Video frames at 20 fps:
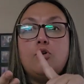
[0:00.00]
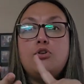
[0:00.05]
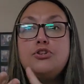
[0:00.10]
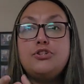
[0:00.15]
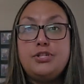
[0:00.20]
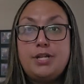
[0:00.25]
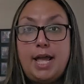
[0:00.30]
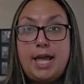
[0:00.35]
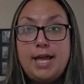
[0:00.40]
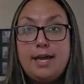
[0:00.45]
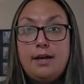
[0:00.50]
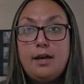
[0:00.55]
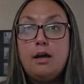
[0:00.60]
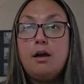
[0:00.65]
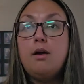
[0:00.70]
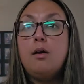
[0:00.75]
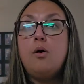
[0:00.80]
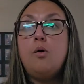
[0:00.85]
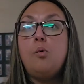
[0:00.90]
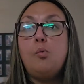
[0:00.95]
or steak
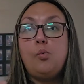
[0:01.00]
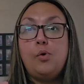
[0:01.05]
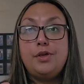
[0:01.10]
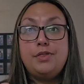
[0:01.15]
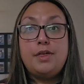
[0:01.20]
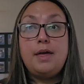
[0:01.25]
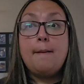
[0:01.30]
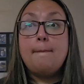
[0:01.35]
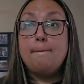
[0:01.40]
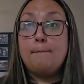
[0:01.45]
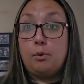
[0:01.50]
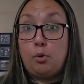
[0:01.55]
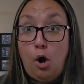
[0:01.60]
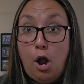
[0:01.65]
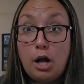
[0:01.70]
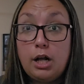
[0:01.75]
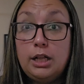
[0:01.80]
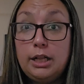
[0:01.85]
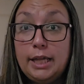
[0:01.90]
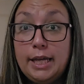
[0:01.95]
with
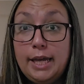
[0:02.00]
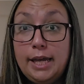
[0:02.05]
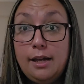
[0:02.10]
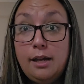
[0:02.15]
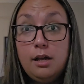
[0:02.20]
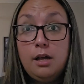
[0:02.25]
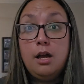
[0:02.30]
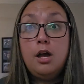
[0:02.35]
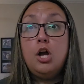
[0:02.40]
broccoli,